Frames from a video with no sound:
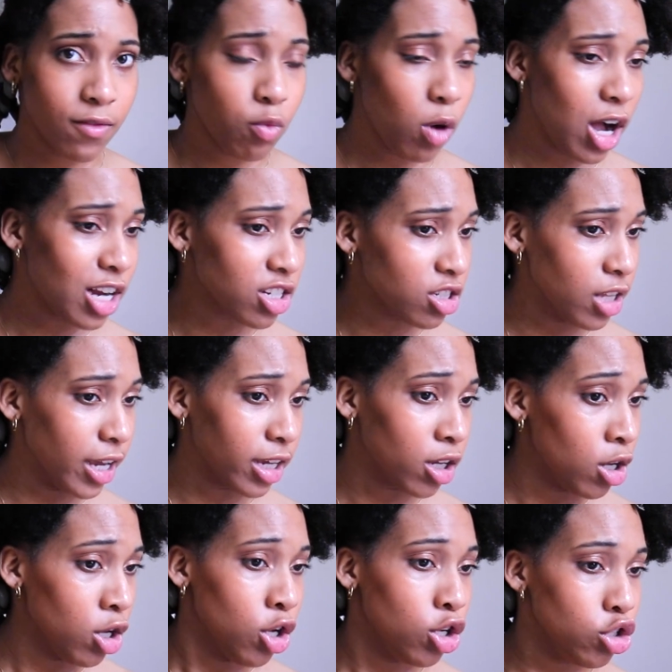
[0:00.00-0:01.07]
I've watched,
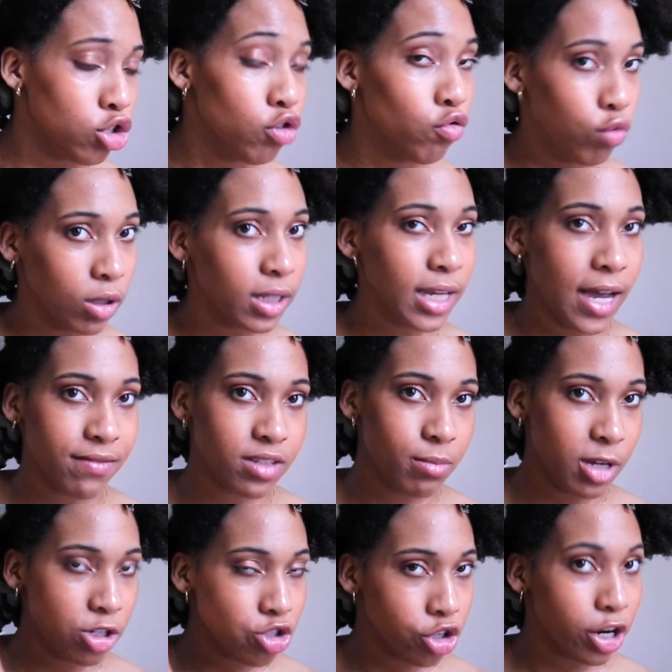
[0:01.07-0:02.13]
like you really have
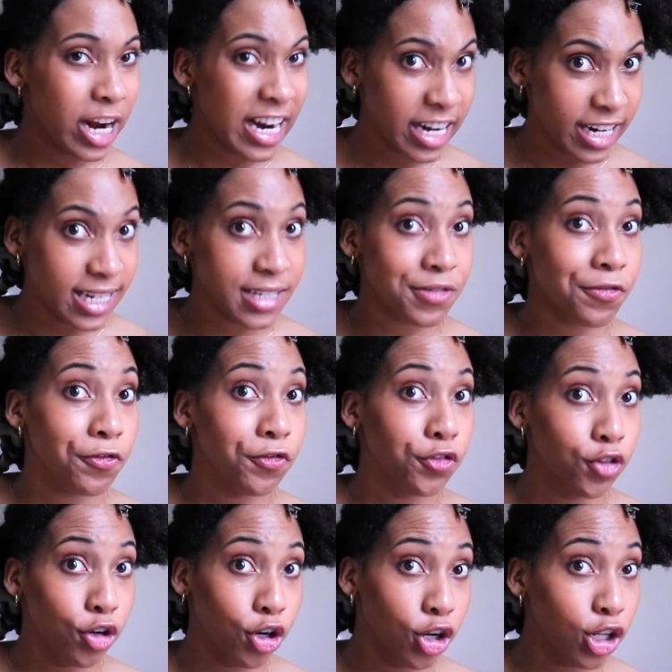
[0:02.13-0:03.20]
to make sure your hair is
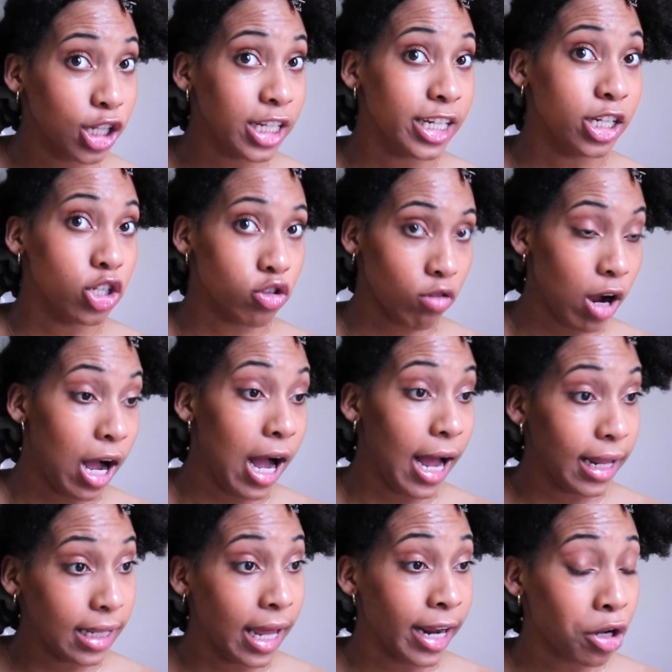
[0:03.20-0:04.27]
fully
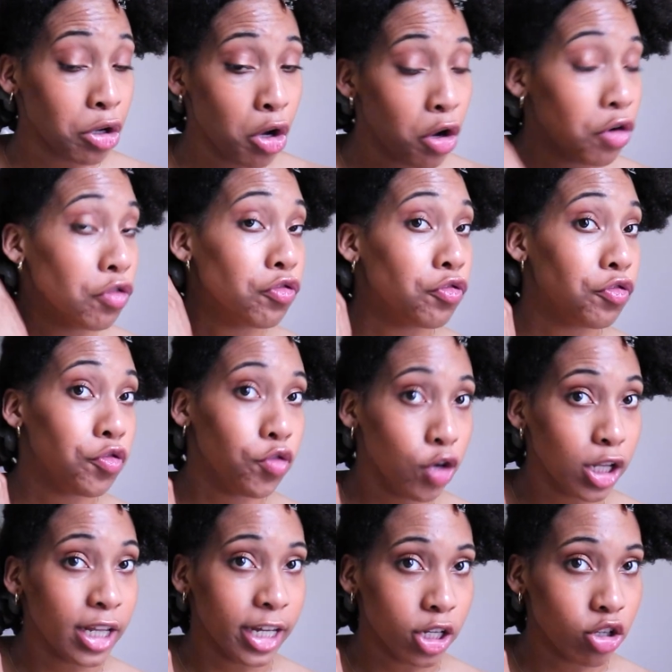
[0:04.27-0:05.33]
dry. Like
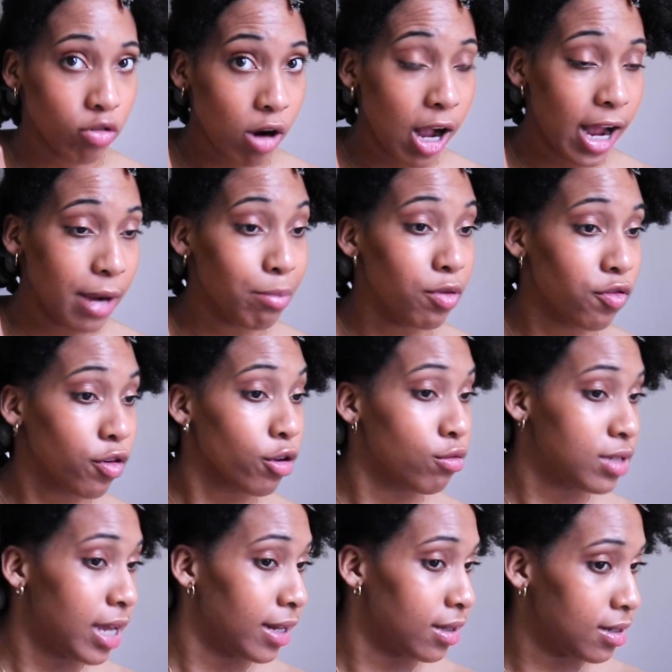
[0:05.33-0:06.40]
fully dry before
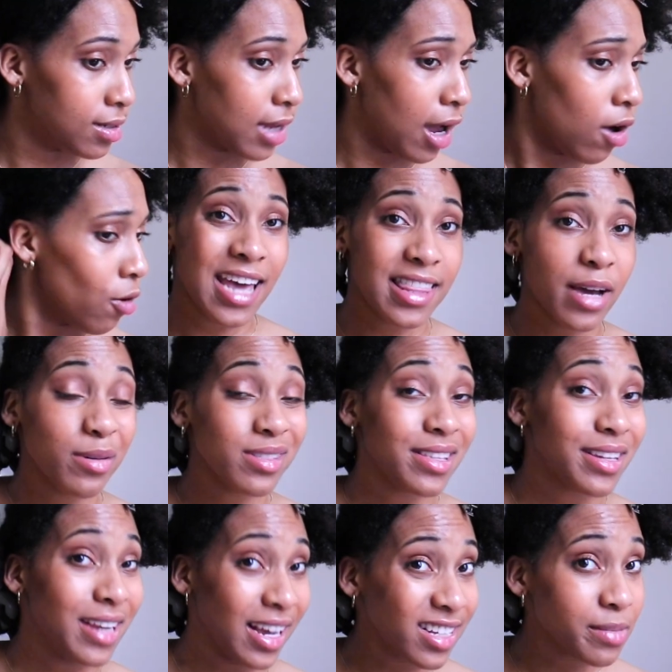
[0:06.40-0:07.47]
you take these out. And that was
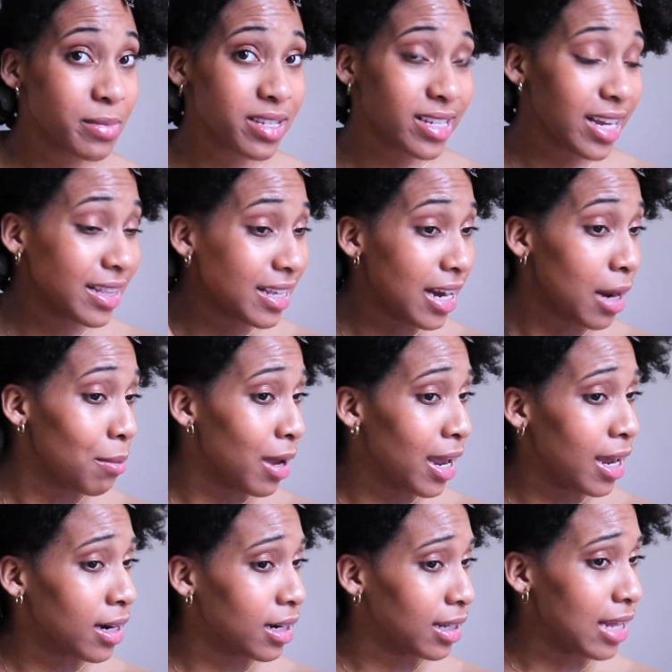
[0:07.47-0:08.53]
the next mistake that I
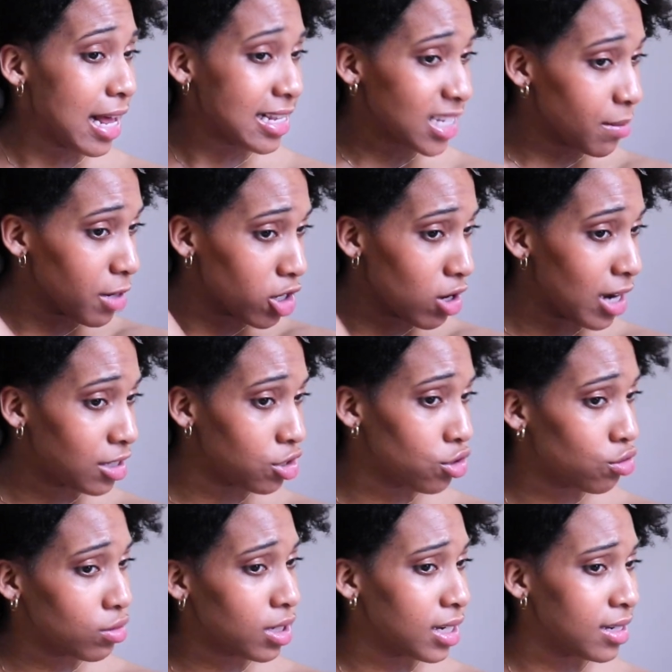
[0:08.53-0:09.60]
made last time I tried to
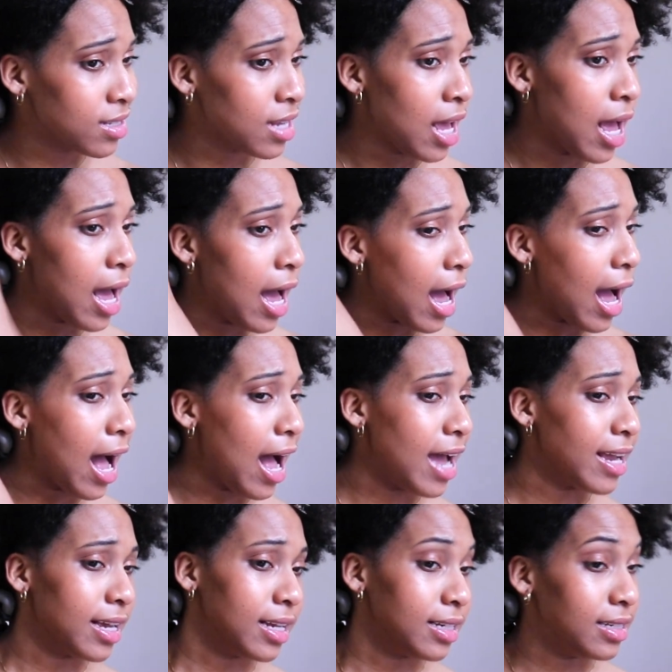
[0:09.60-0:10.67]
do these.
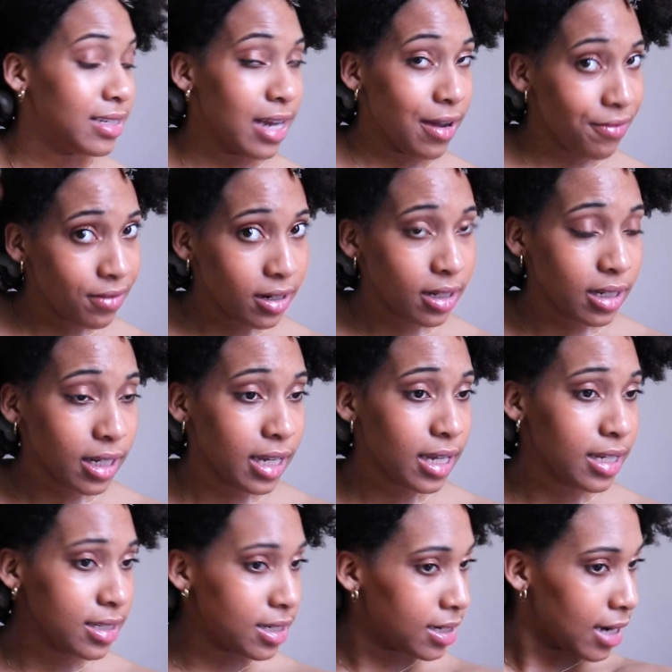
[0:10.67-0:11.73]
I
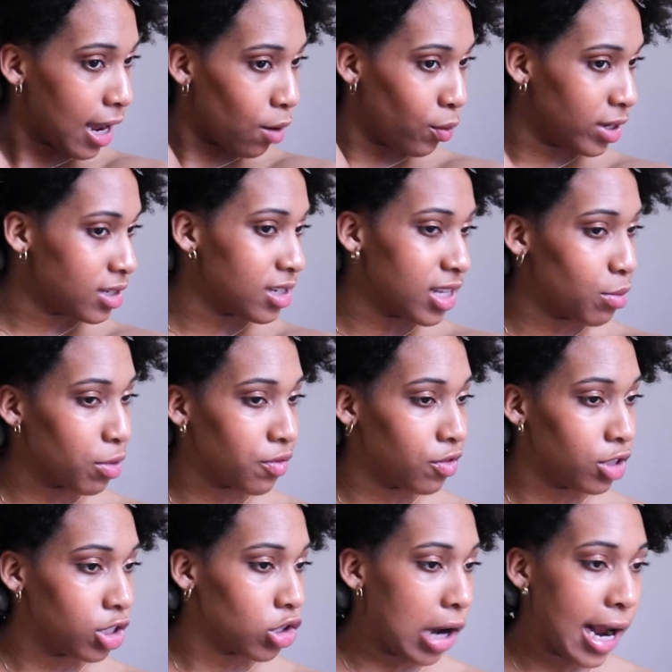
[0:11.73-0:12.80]
definitely did not wait till they were
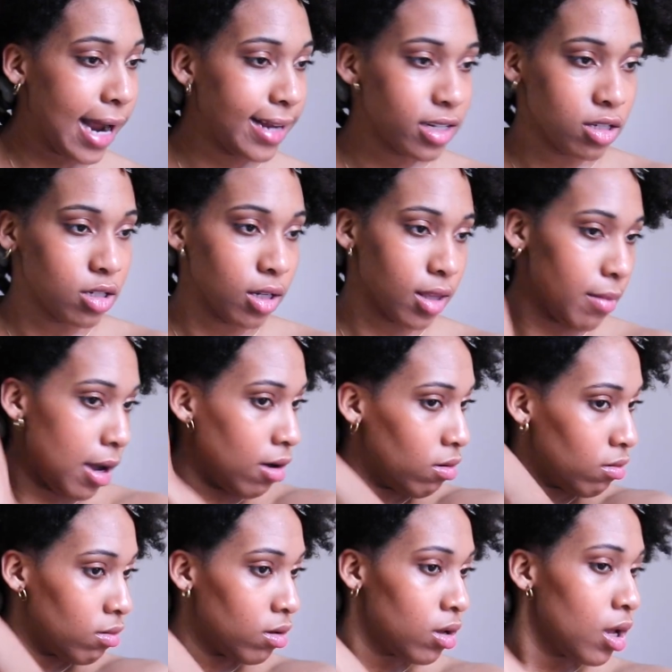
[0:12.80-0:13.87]
fully dry. I just took them
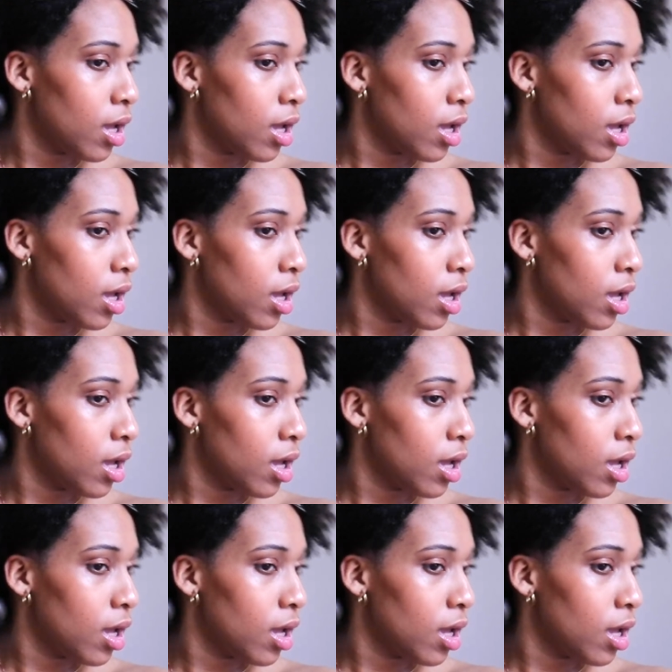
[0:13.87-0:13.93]
out.